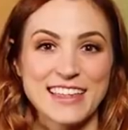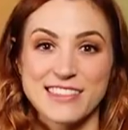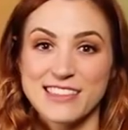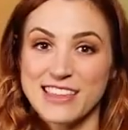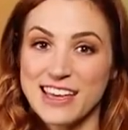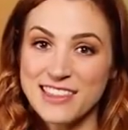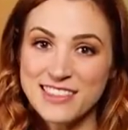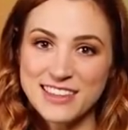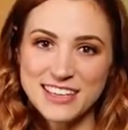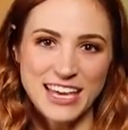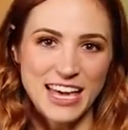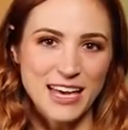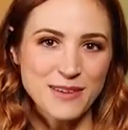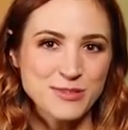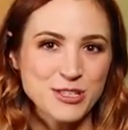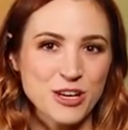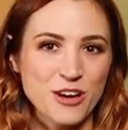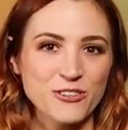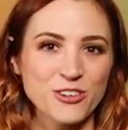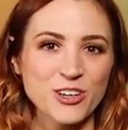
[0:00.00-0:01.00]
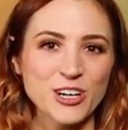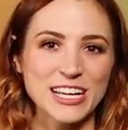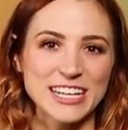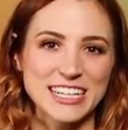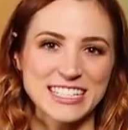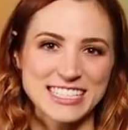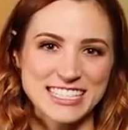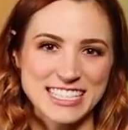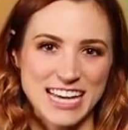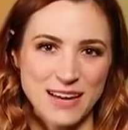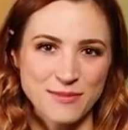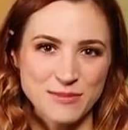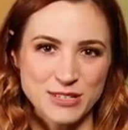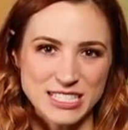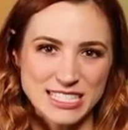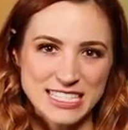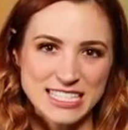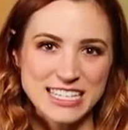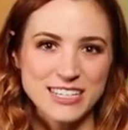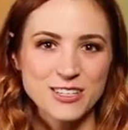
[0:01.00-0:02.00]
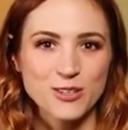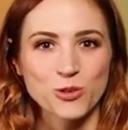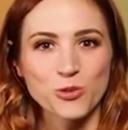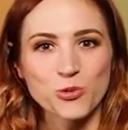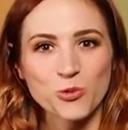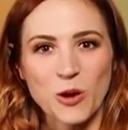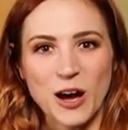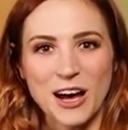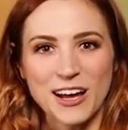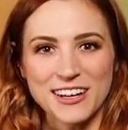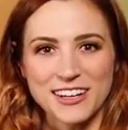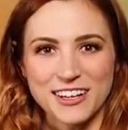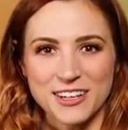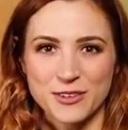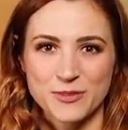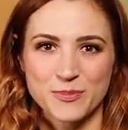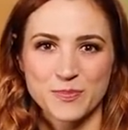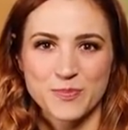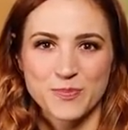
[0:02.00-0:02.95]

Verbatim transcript: Then the game's over and it's time to see who won.